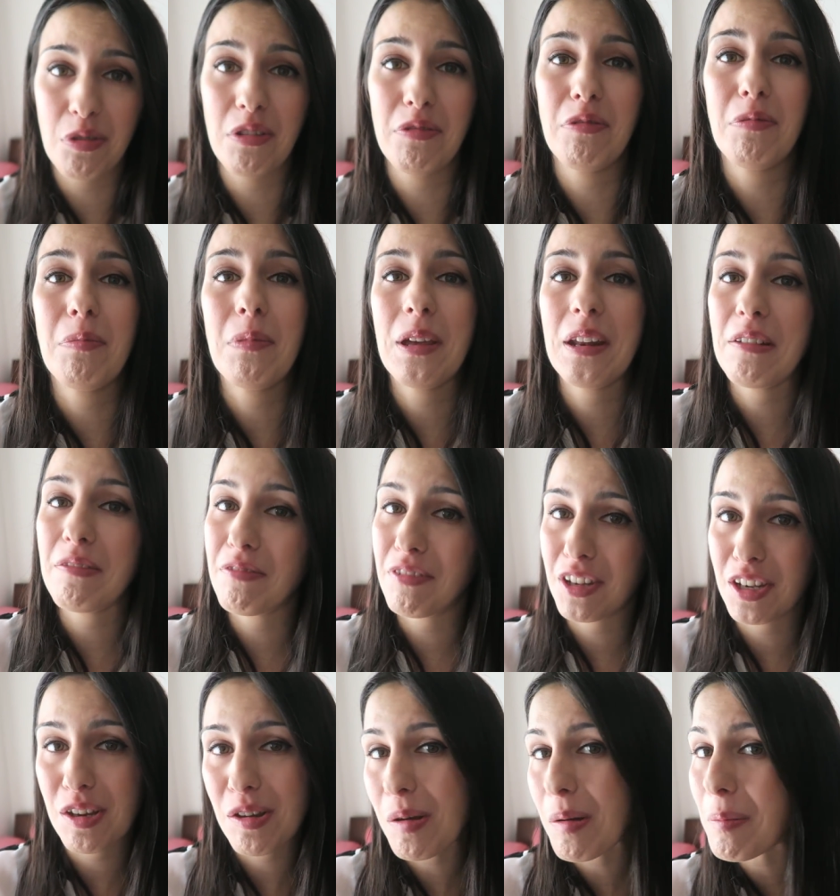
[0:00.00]
we even made a
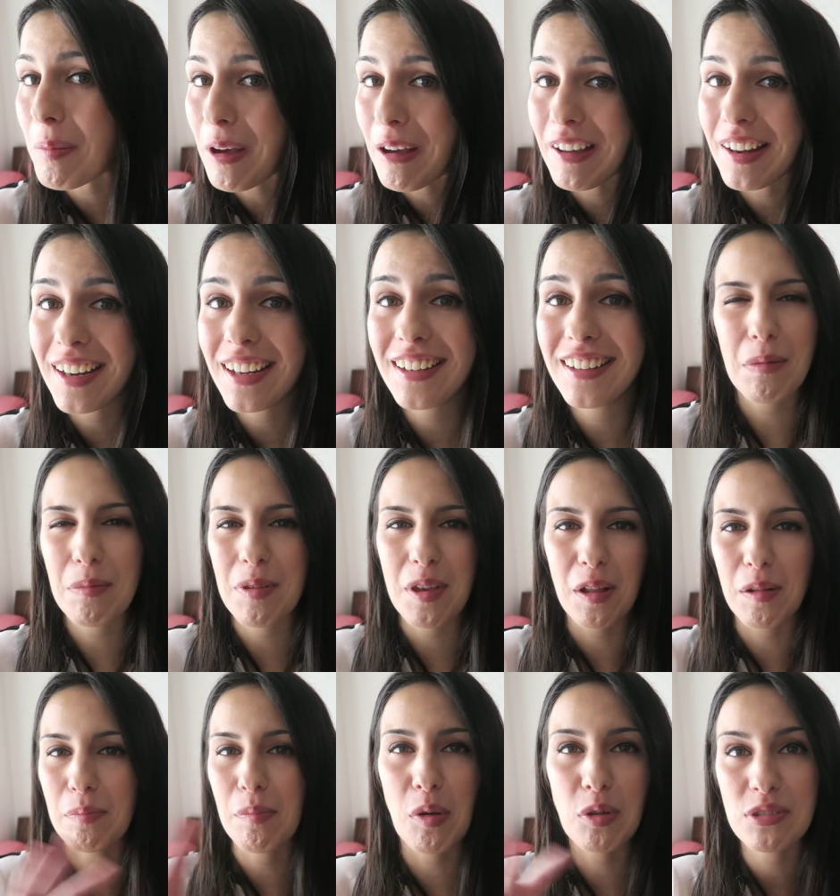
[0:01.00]
video about it maybe I'll